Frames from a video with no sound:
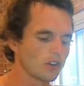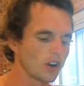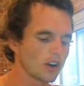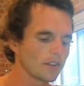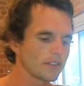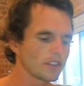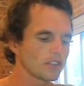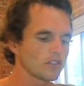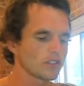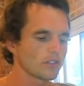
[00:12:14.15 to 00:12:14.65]

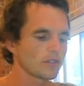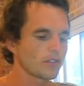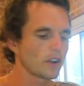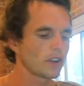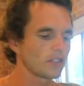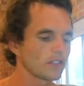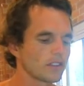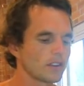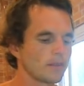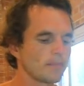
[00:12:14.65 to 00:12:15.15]
rather than just
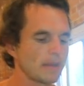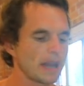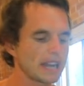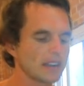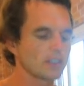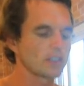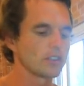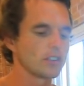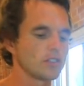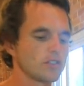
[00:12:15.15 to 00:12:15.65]
focusing on
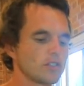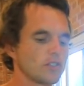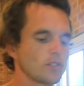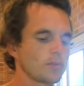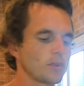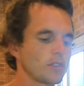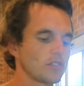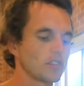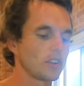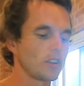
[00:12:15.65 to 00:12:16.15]

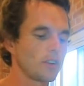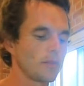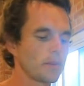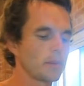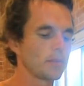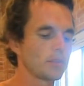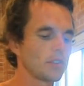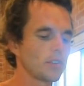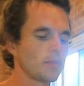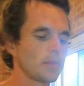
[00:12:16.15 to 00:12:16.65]
macronutrients, which a lot of
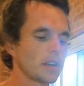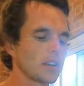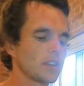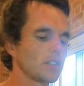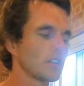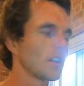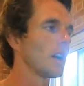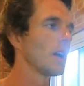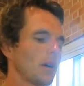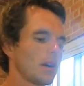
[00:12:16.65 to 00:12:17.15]
people do,
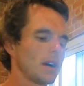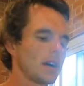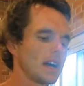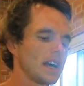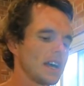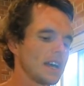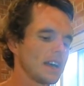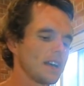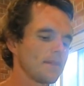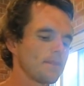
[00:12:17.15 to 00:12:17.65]
because
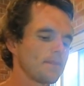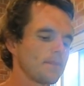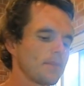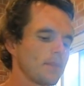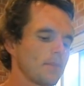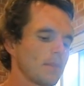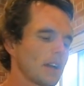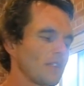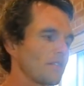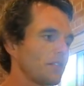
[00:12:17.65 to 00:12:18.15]
my
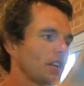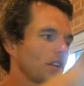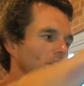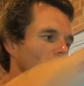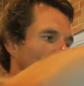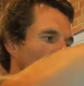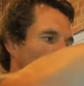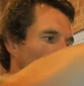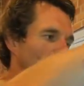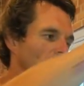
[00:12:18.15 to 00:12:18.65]
main
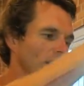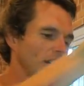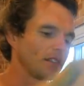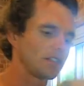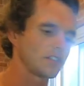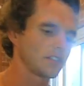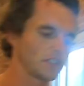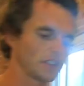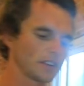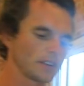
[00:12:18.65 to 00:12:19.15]
focus in
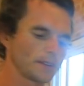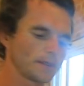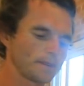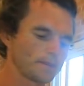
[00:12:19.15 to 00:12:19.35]
life